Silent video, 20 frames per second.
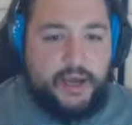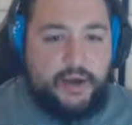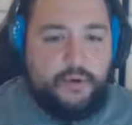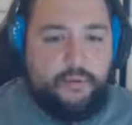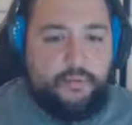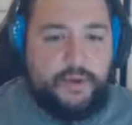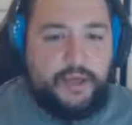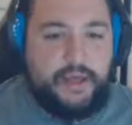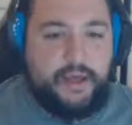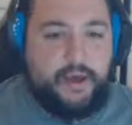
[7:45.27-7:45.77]

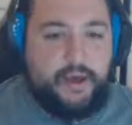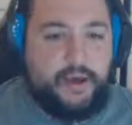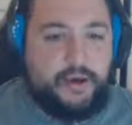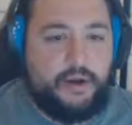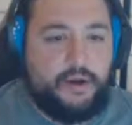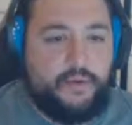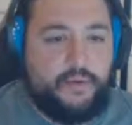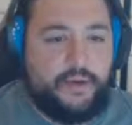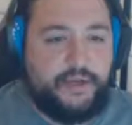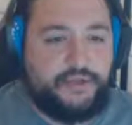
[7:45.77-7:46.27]
We are
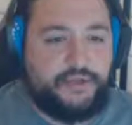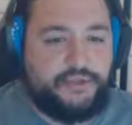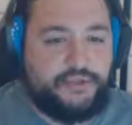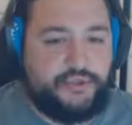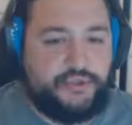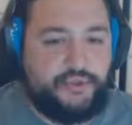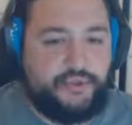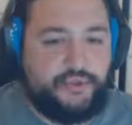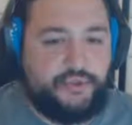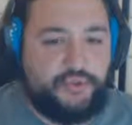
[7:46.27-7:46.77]
going
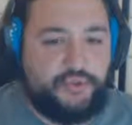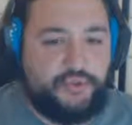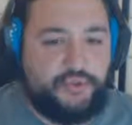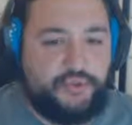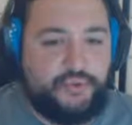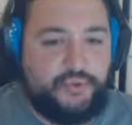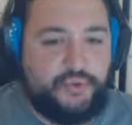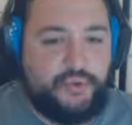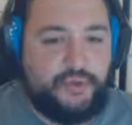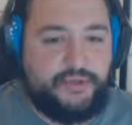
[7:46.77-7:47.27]

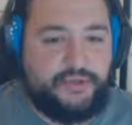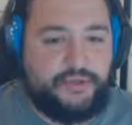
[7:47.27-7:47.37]
to